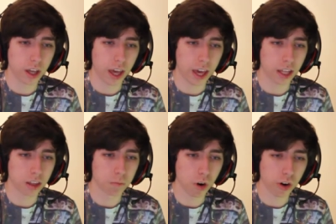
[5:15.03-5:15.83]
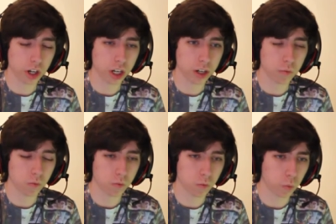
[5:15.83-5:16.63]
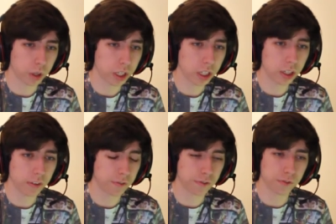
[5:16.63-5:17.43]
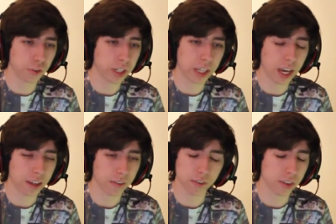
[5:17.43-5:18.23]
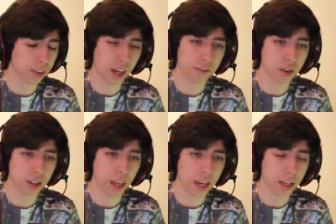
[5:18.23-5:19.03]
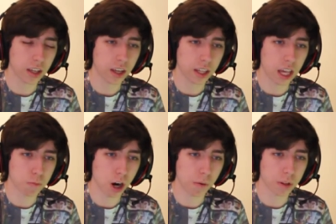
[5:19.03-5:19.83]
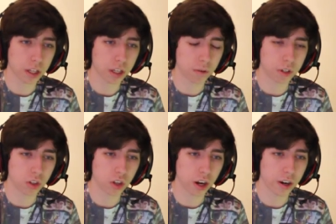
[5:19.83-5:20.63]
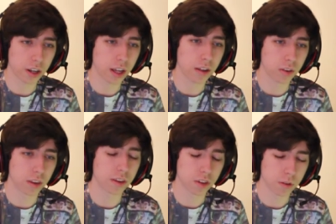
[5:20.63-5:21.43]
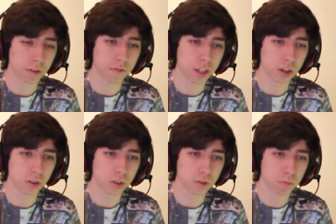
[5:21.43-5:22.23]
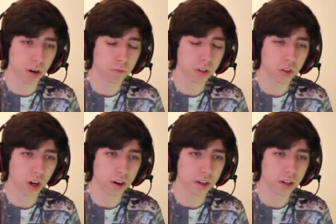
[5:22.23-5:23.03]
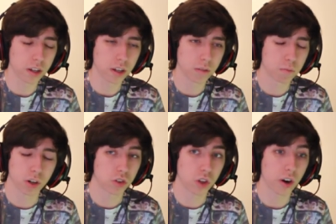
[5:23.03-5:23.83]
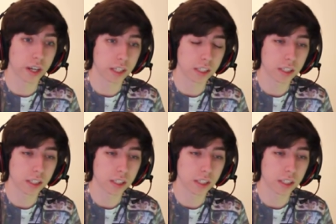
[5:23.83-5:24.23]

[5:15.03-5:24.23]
and Mario Kart Wii, 3DS, 7, and 8 they're probably going to be start that there's going to be videos probably started starting